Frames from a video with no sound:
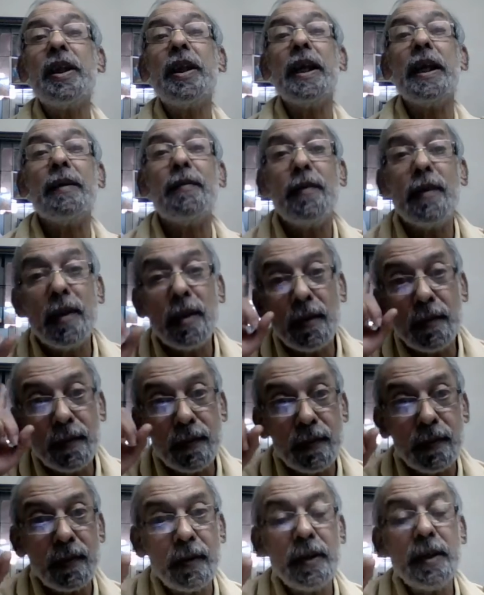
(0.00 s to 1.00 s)
level of
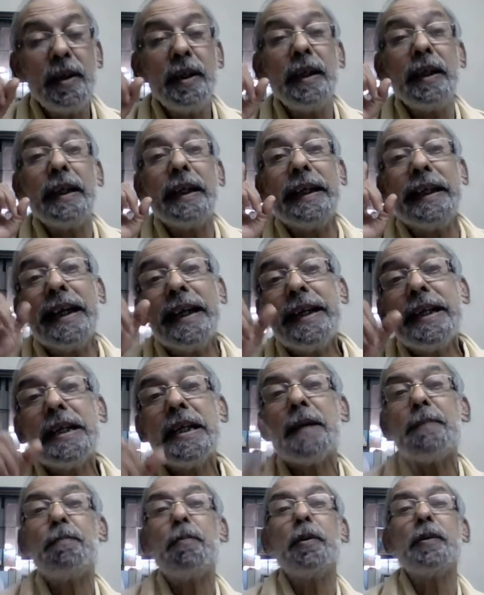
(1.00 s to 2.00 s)
getting
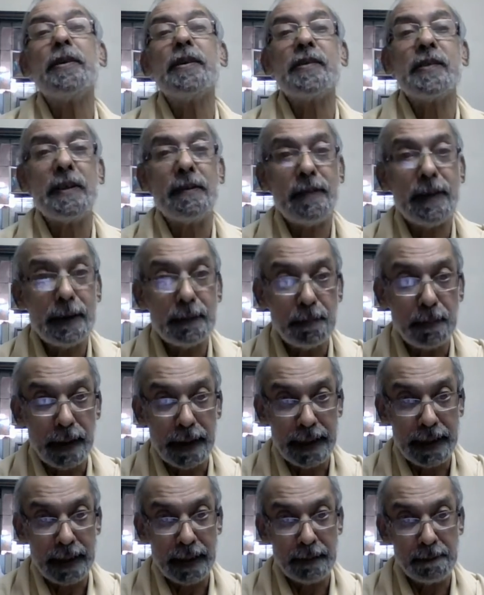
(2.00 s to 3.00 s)
up on the seventh
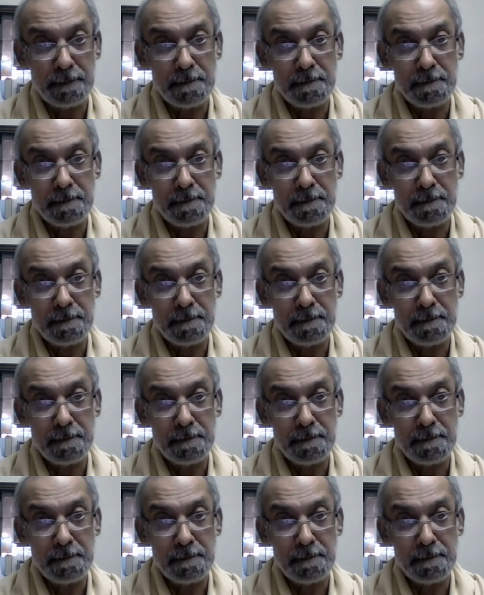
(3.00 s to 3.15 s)
plane,